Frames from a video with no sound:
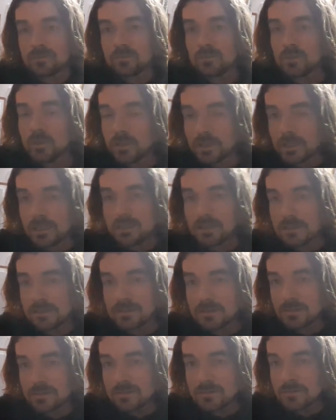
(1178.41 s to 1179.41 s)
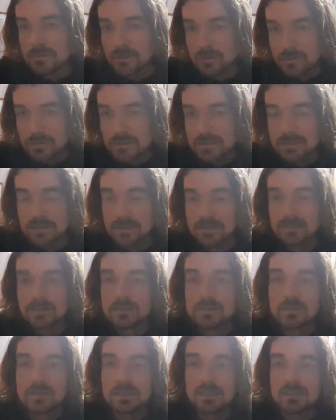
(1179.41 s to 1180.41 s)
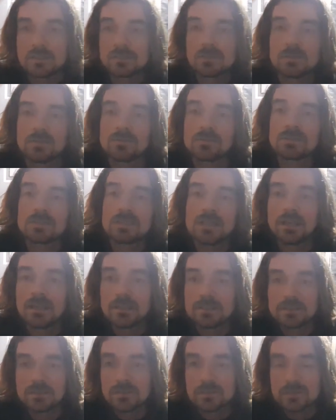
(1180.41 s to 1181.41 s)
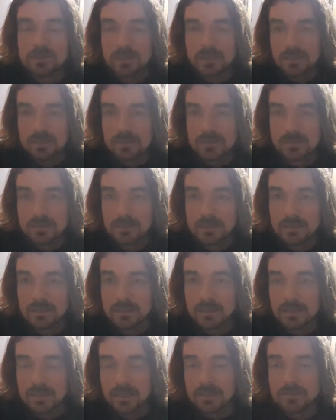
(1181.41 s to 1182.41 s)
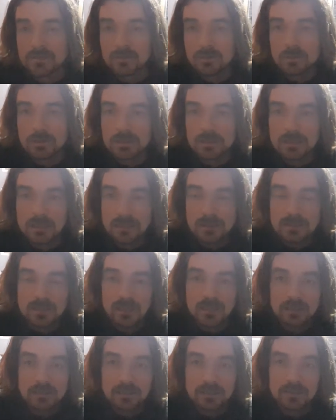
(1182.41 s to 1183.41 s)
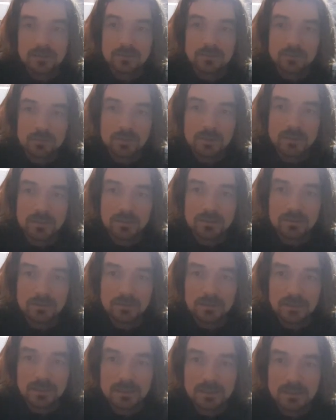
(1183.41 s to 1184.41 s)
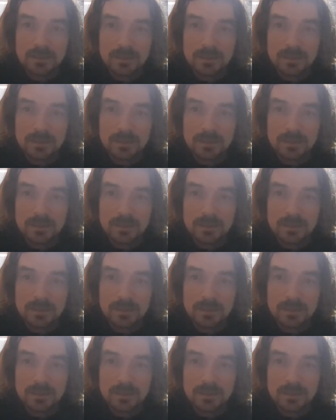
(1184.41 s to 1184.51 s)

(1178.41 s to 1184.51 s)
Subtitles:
working on those sort of trees, those size of trees, and doing exactly what you're doing.